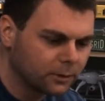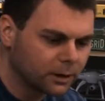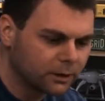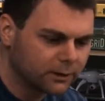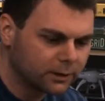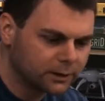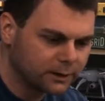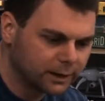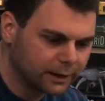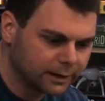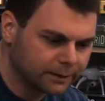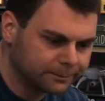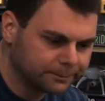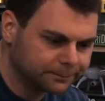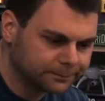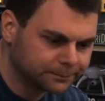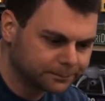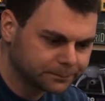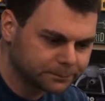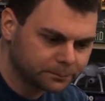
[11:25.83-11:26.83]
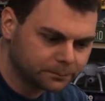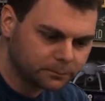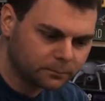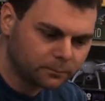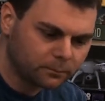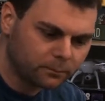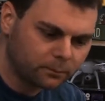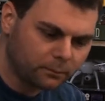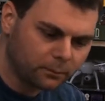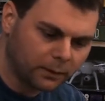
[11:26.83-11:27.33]
You give it a second,
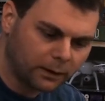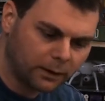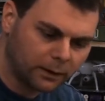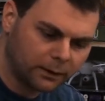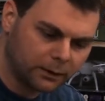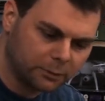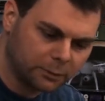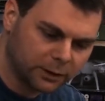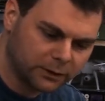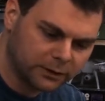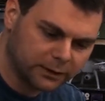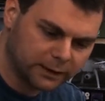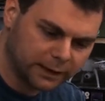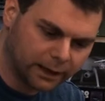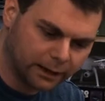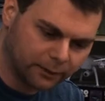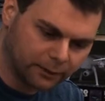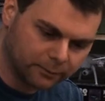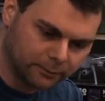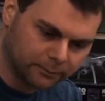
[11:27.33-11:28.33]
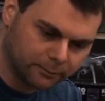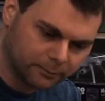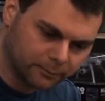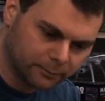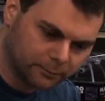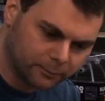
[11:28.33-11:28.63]
and then you press it together.